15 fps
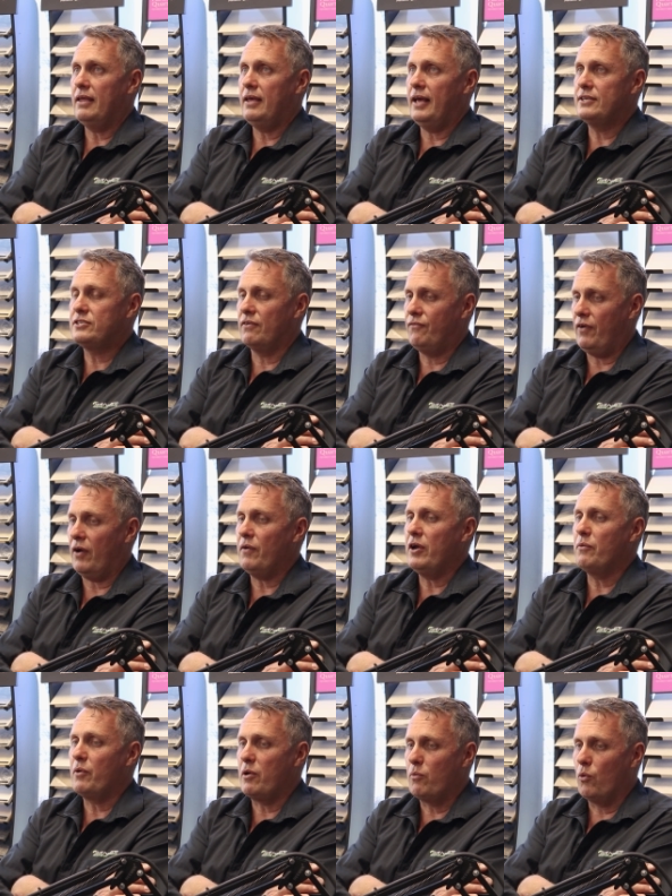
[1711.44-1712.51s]
it's a
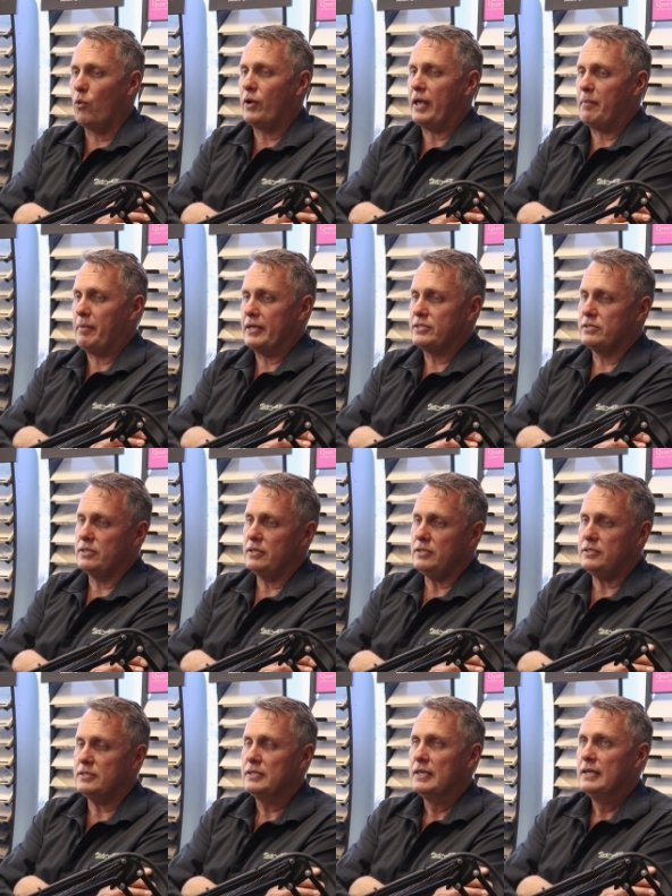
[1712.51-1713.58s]
very rewarding
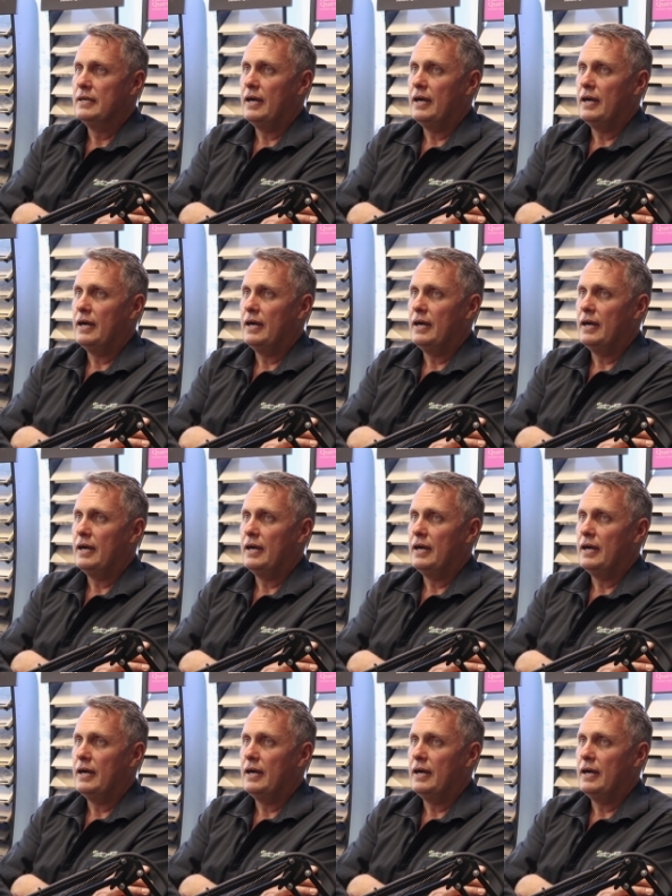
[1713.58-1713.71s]
business.